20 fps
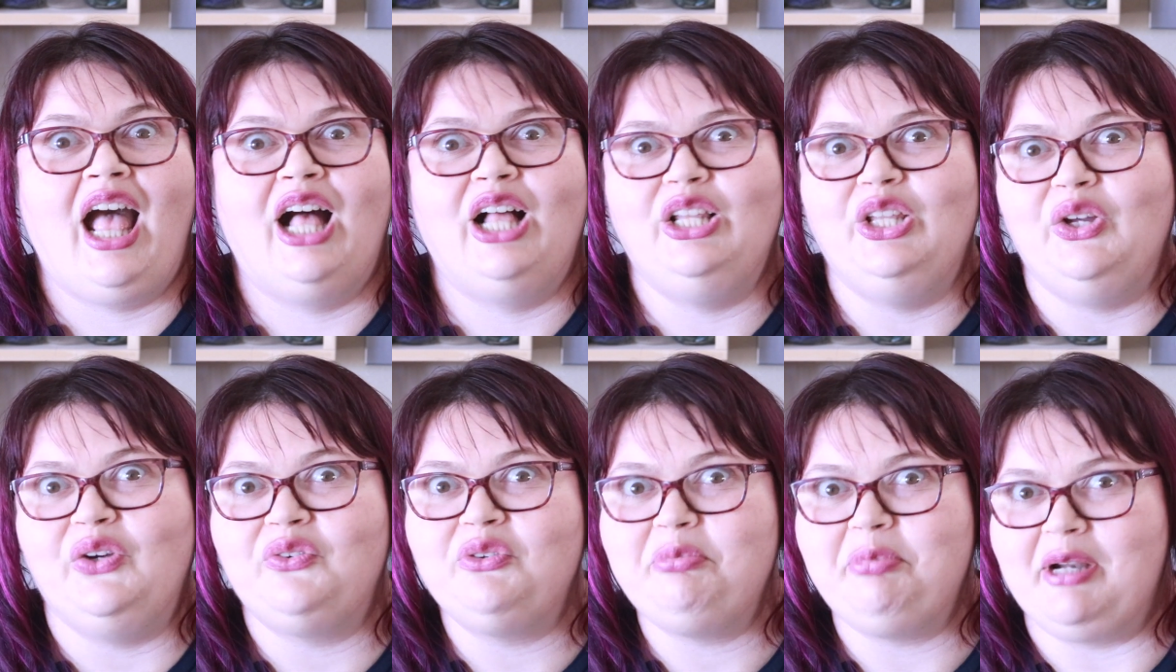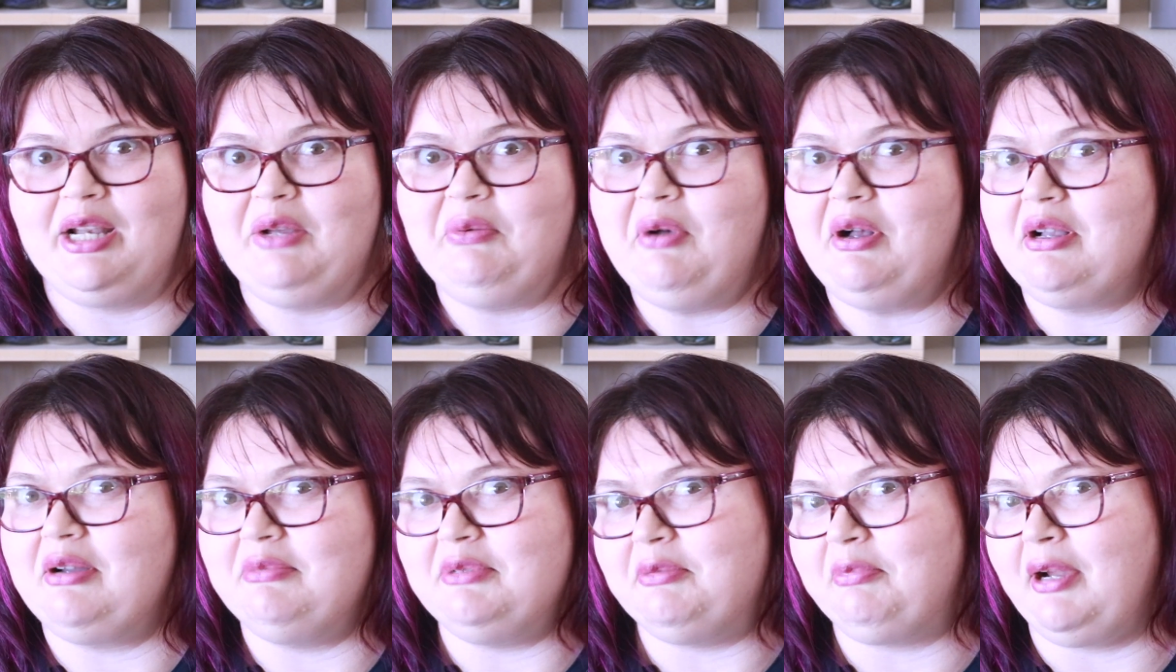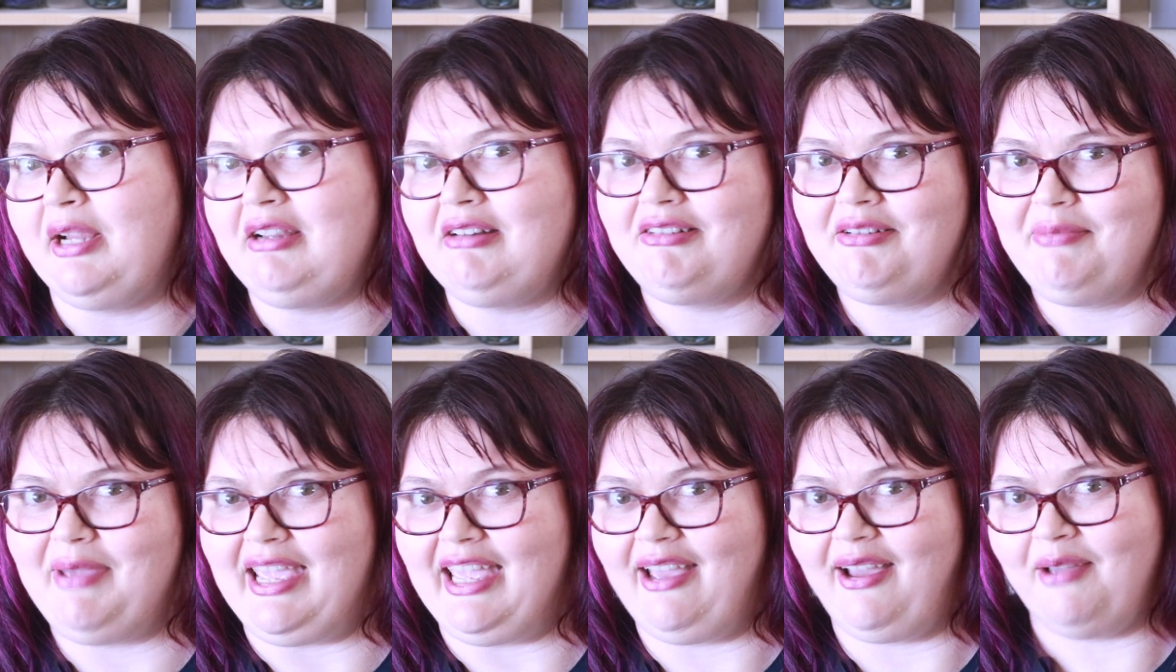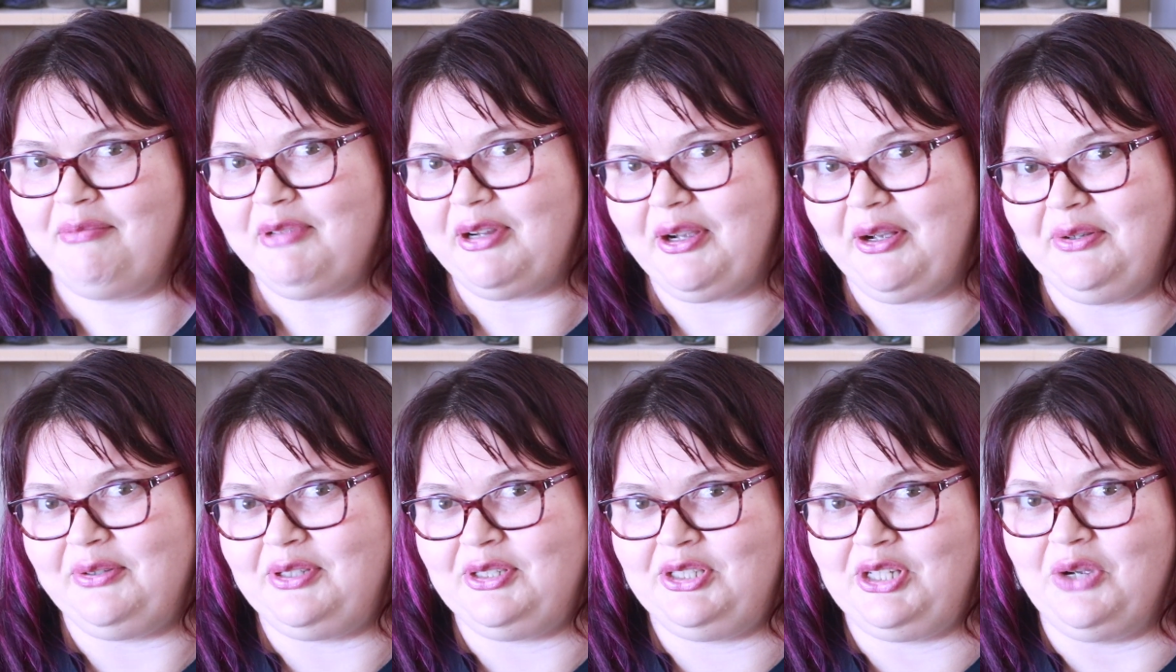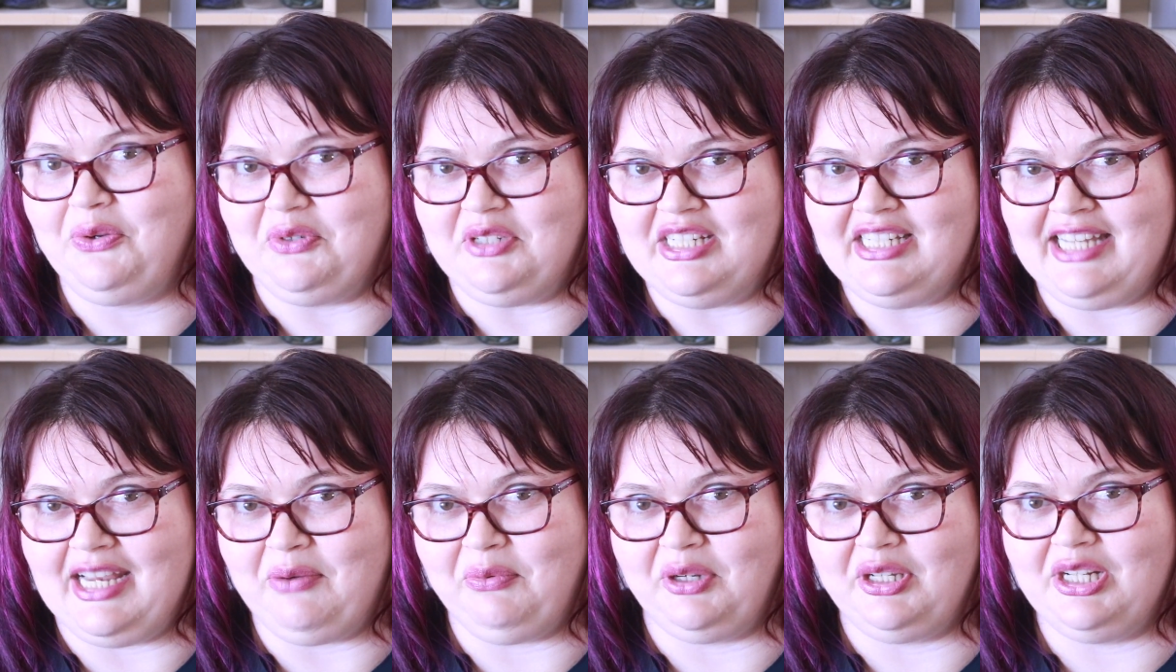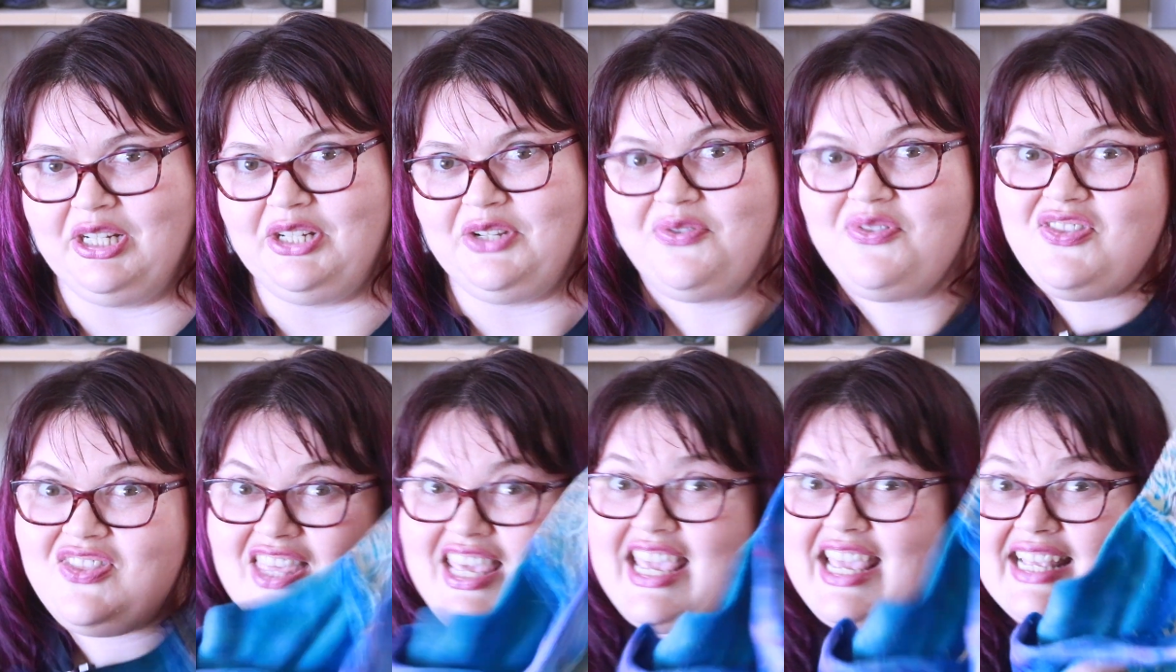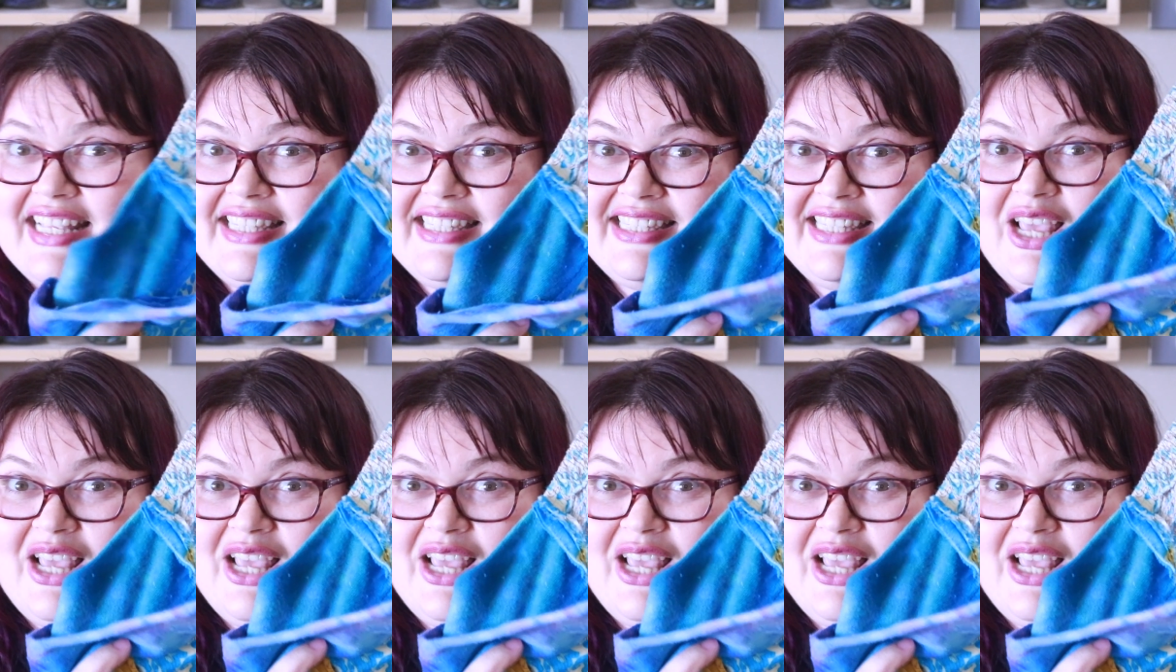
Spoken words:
Hello everybody, welcome to Break Remake. I'm your host Joan. Today we're going to do this.